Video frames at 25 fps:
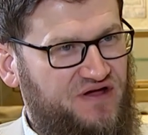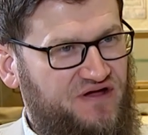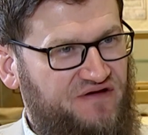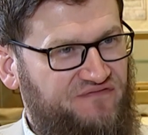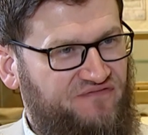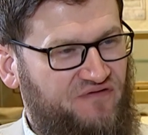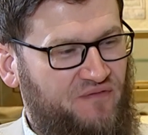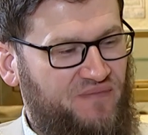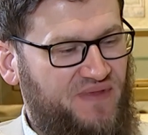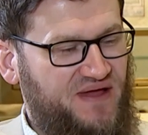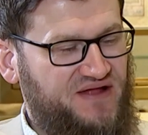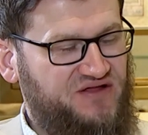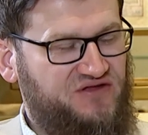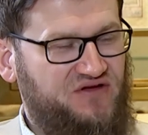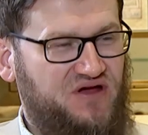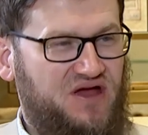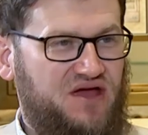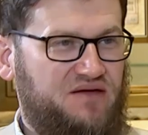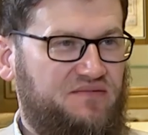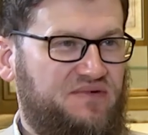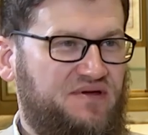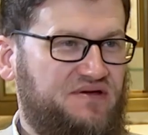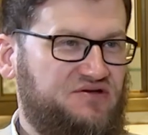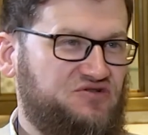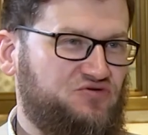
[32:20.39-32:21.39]
from that
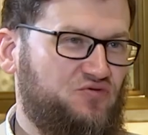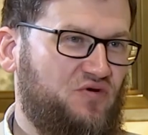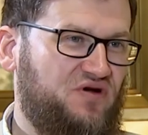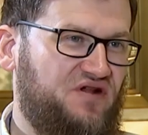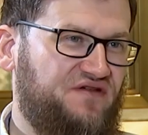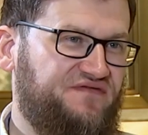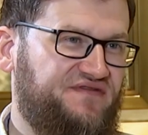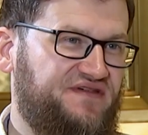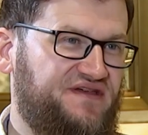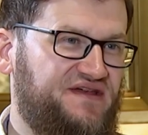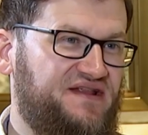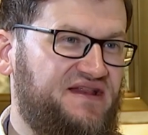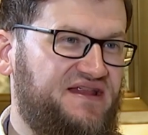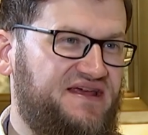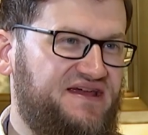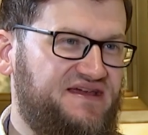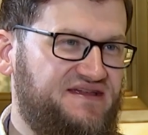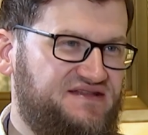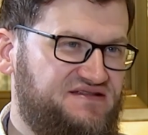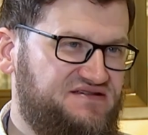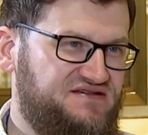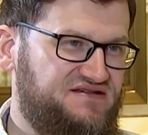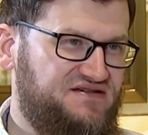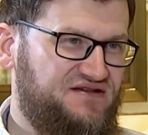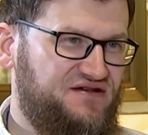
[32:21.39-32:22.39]
time he was one of the
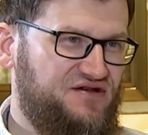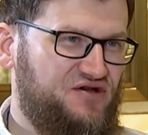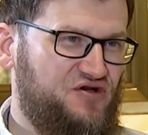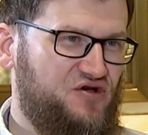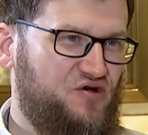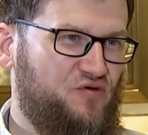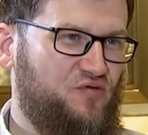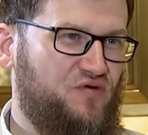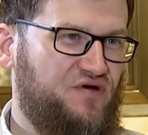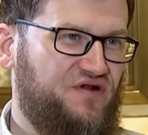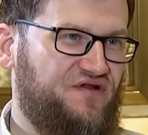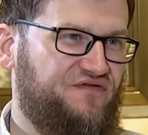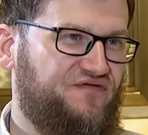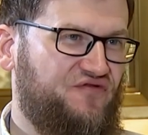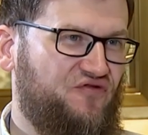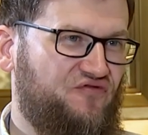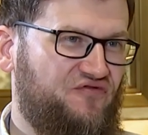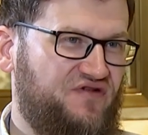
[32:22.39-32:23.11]
elite, one of the